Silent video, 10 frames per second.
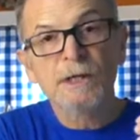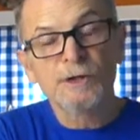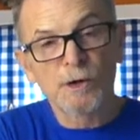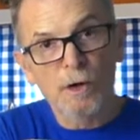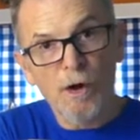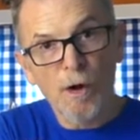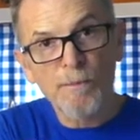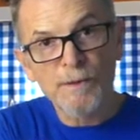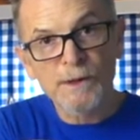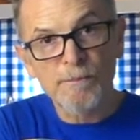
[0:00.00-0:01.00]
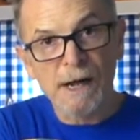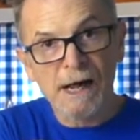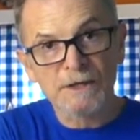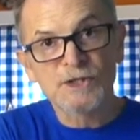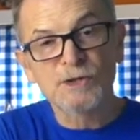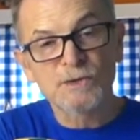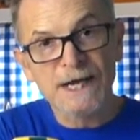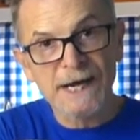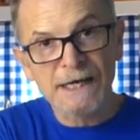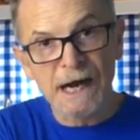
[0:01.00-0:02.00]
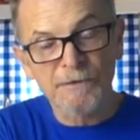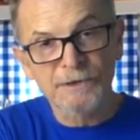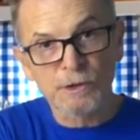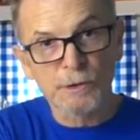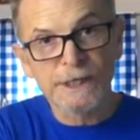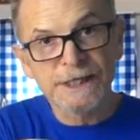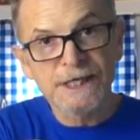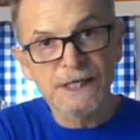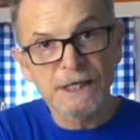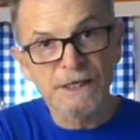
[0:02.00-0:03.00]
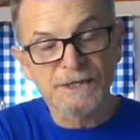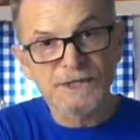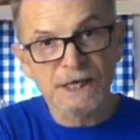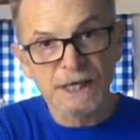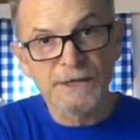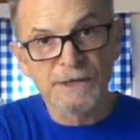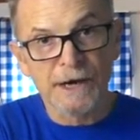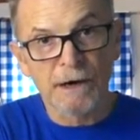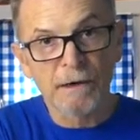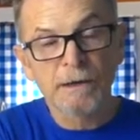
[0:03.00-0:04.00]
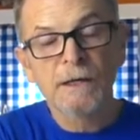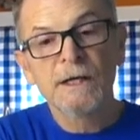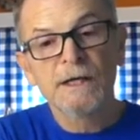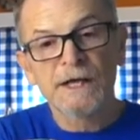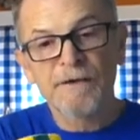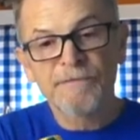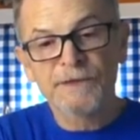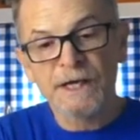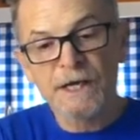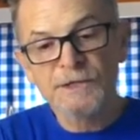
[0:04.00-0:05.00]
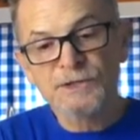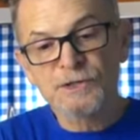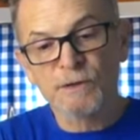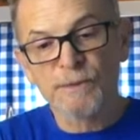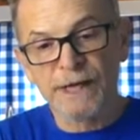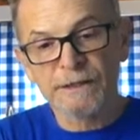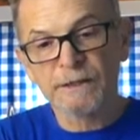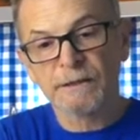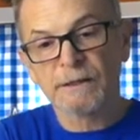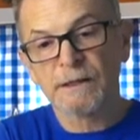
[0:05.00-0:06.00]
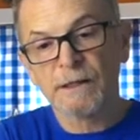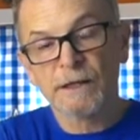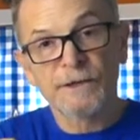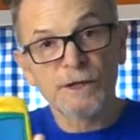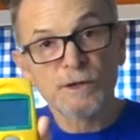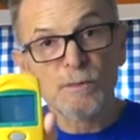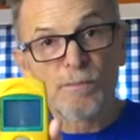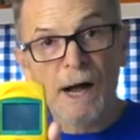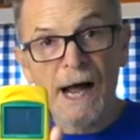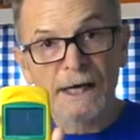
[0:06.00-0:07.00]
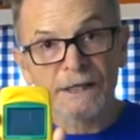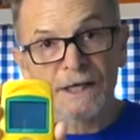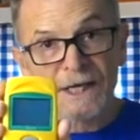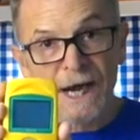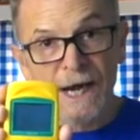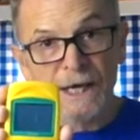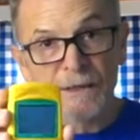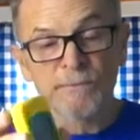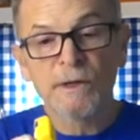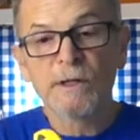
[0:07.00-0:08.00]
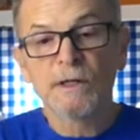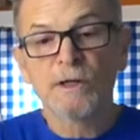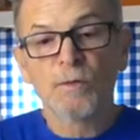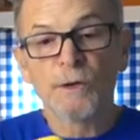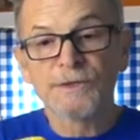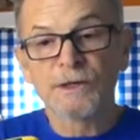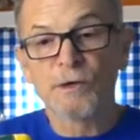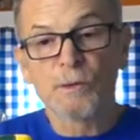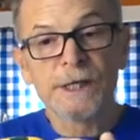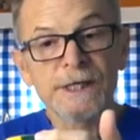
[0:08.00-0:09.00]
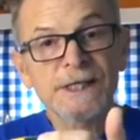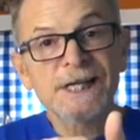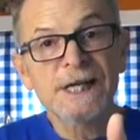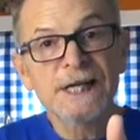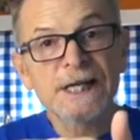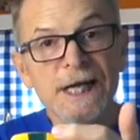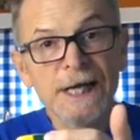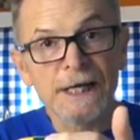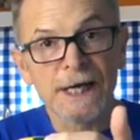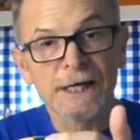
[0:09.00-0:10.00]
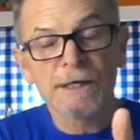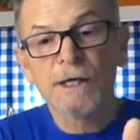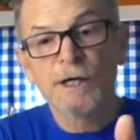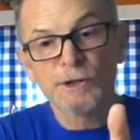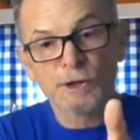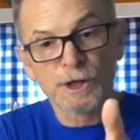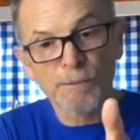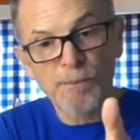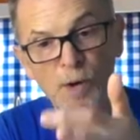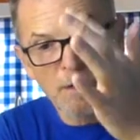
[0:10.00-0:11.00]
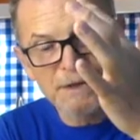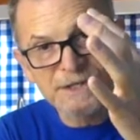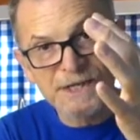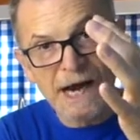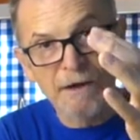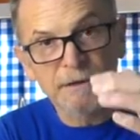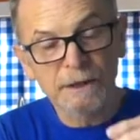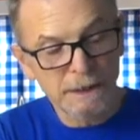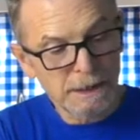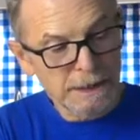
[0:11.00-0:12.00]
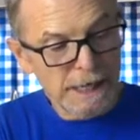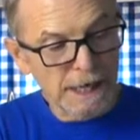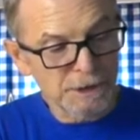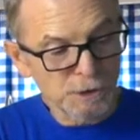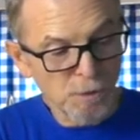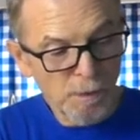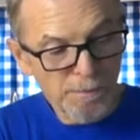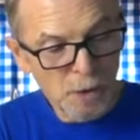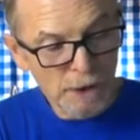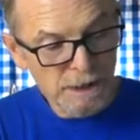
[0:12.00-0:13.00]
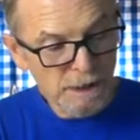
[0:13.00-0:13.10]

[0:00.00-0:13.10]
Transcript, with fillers: you'll open the box, you take out the green key that's in there. If the instrument that you bought came with the green key in it, you're going to pull this out and you will put